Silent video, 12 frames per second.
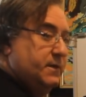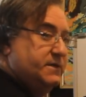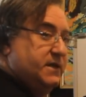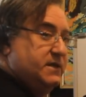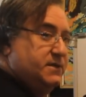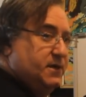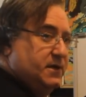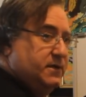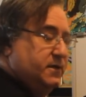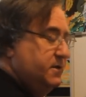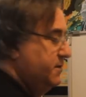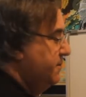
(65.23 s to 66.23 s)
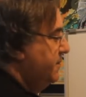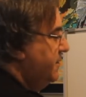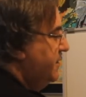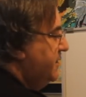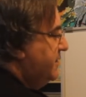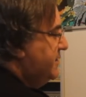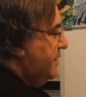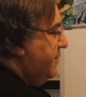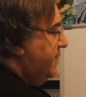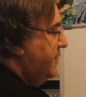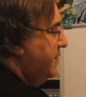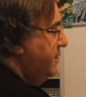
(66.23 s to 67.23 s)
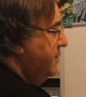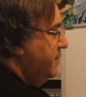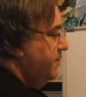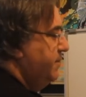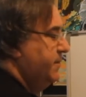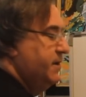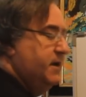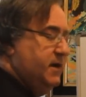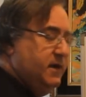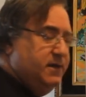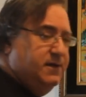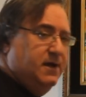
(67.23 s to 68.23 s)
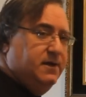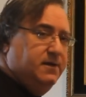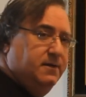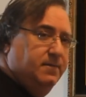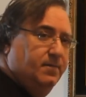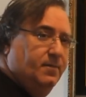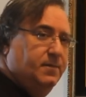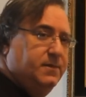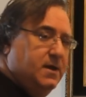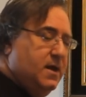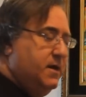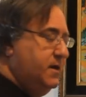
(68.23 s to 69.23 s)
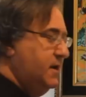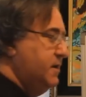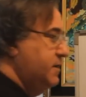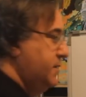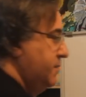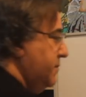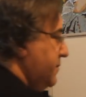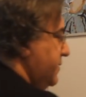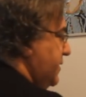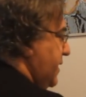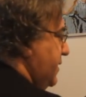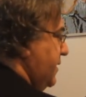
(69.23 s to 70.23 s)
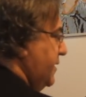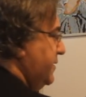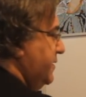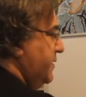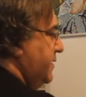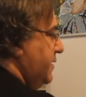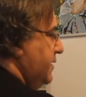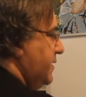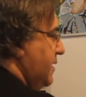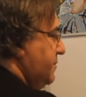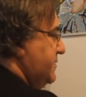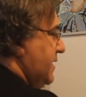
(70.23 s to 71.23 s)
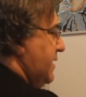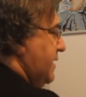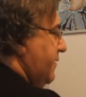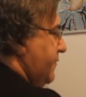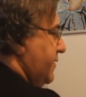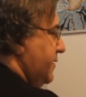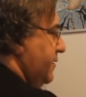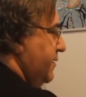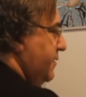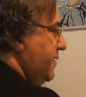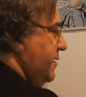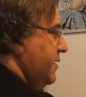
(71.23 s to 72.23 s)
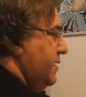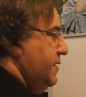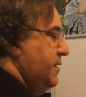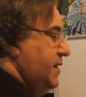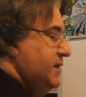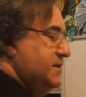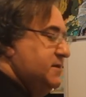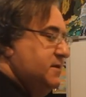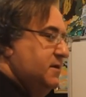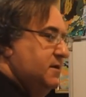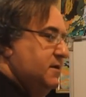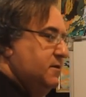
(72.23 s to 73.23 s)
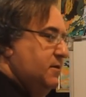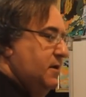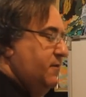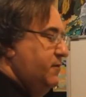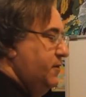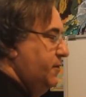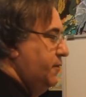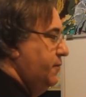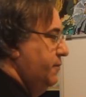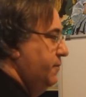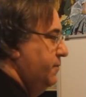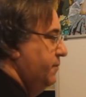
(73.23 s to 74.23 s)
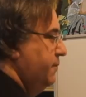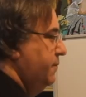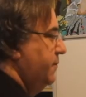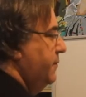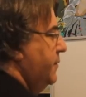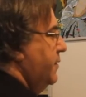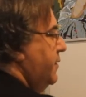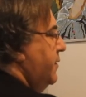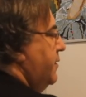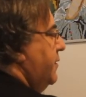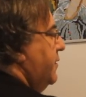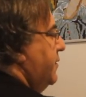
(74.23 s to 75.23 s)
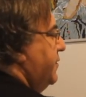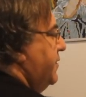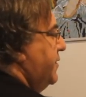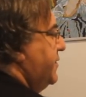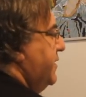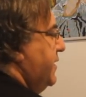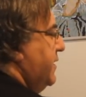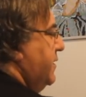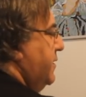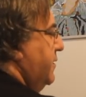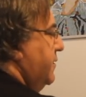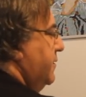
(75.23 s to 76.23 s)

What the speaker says: 6 not, 7, 8 not, 9 not, 10 not, comes 11. Next, 12 no, 13,